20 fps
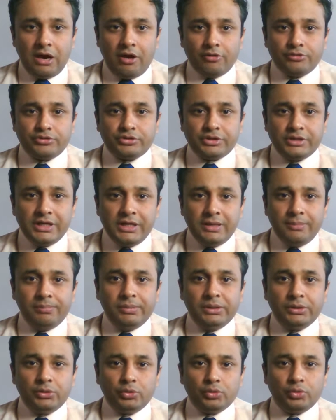I was
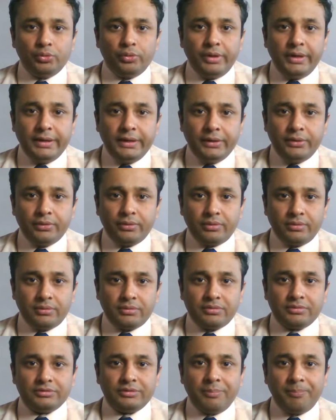able to
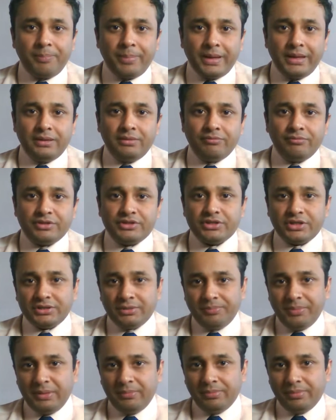endure the pain which
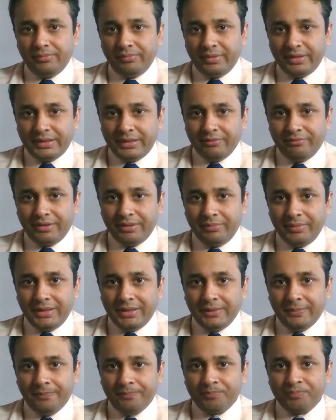other people were giving me